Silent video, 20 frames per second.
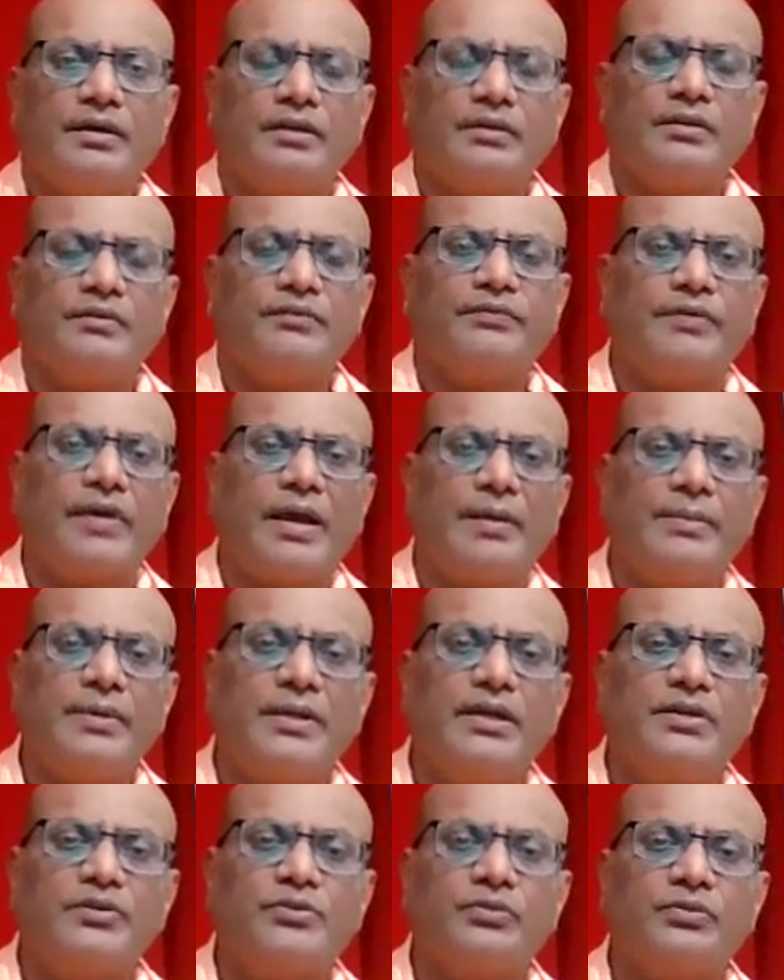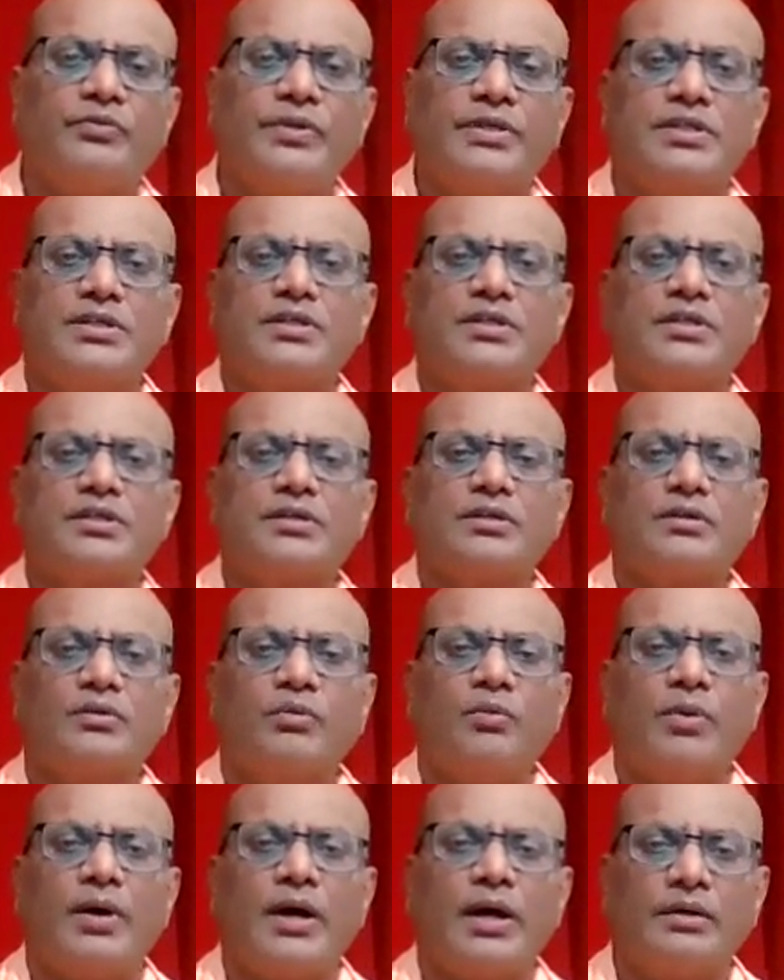to which
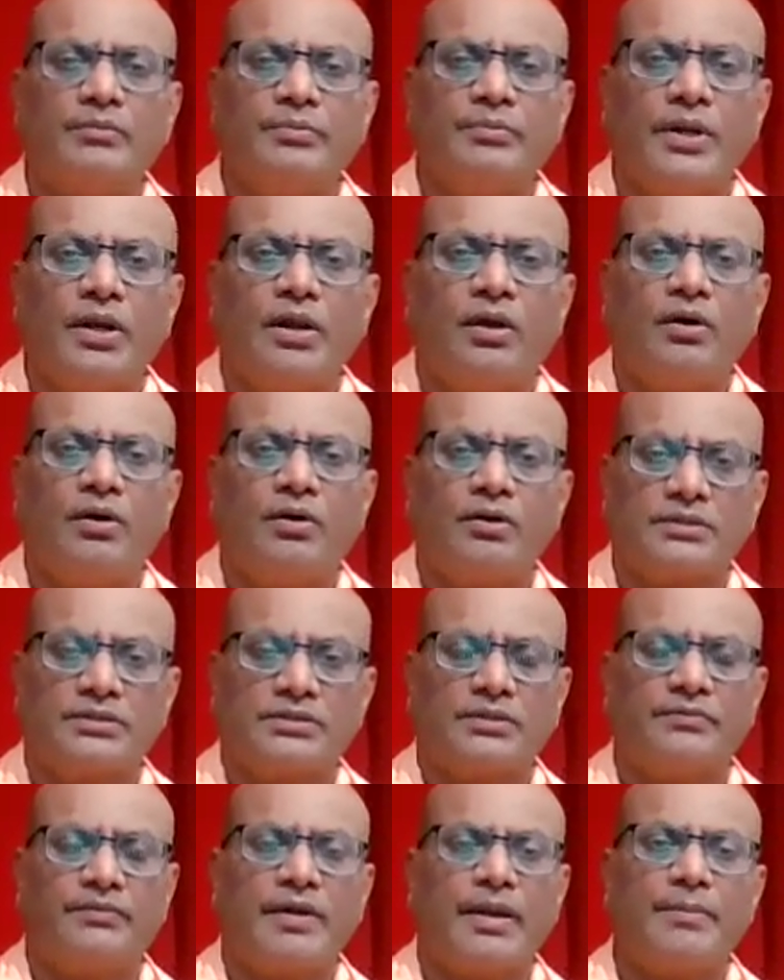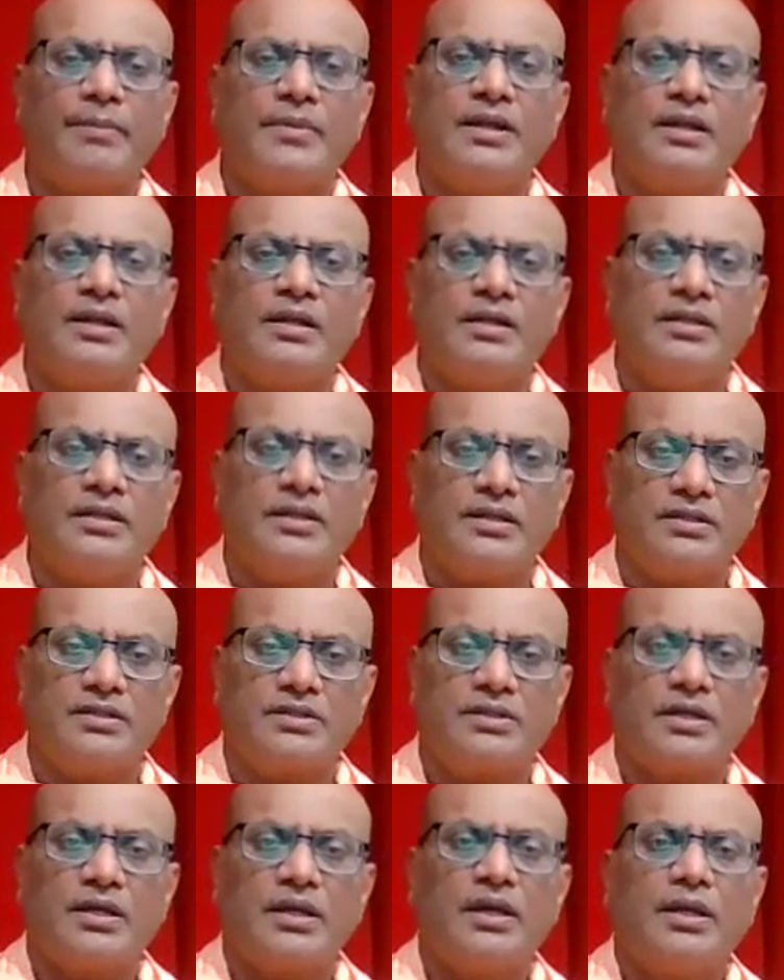one belongs, the family
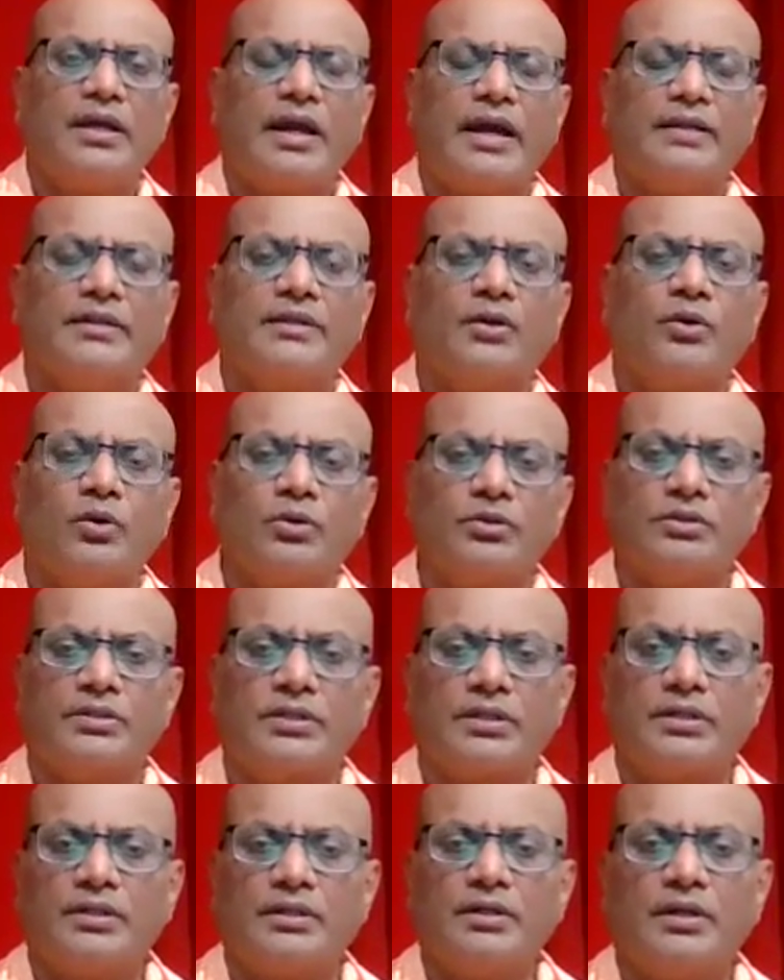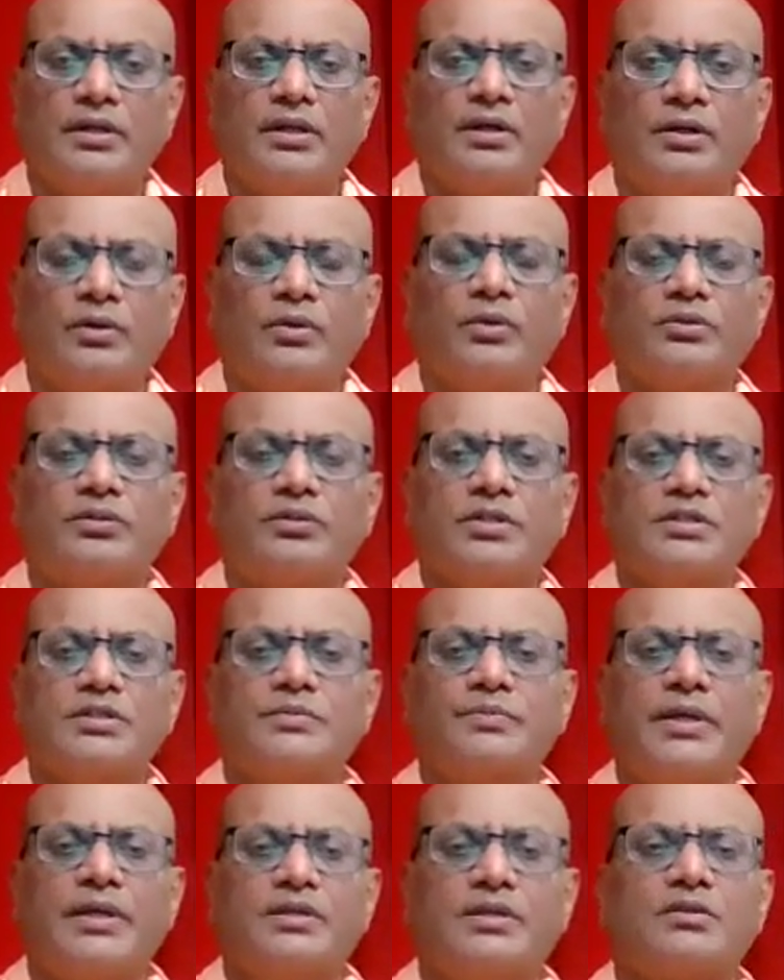lineage. And the Gotra
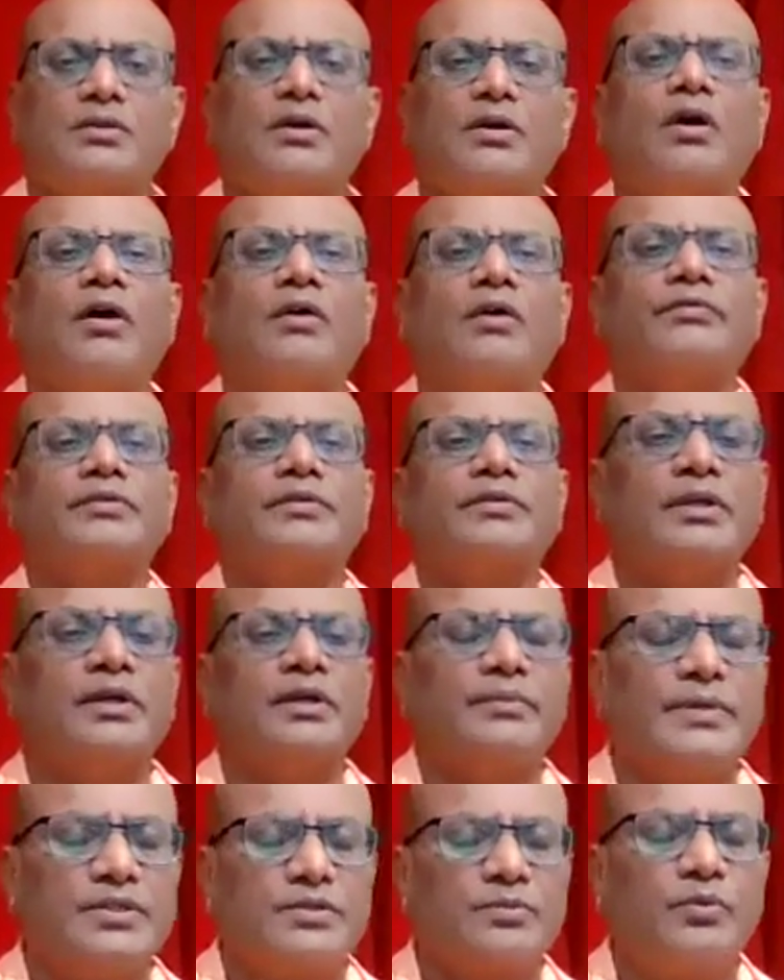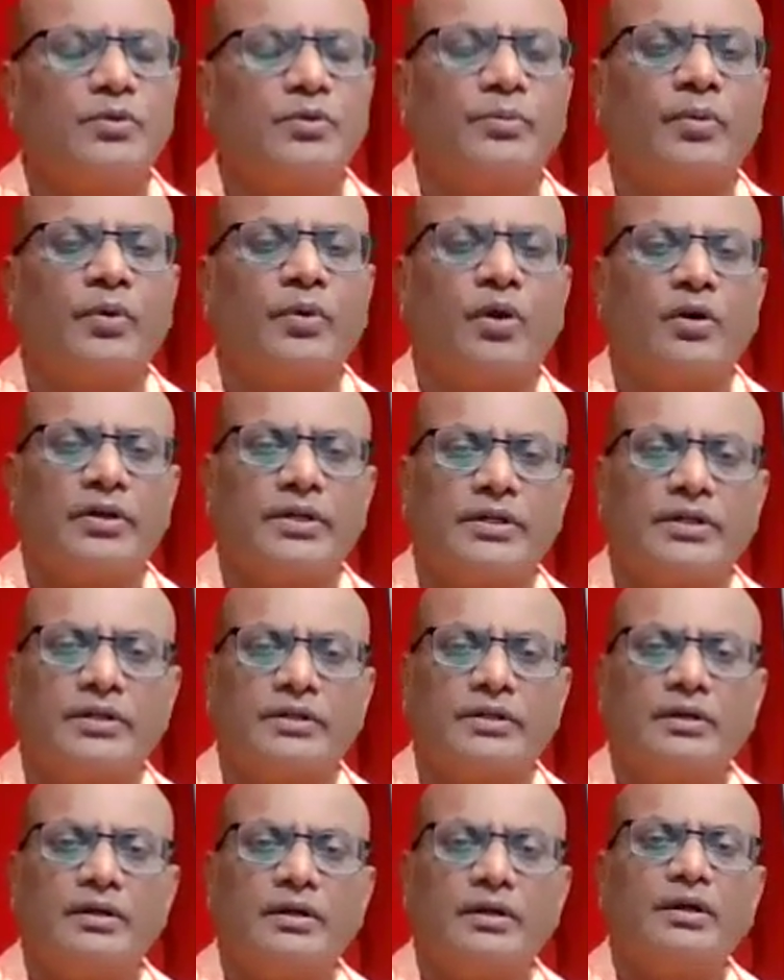speaks of the much more broader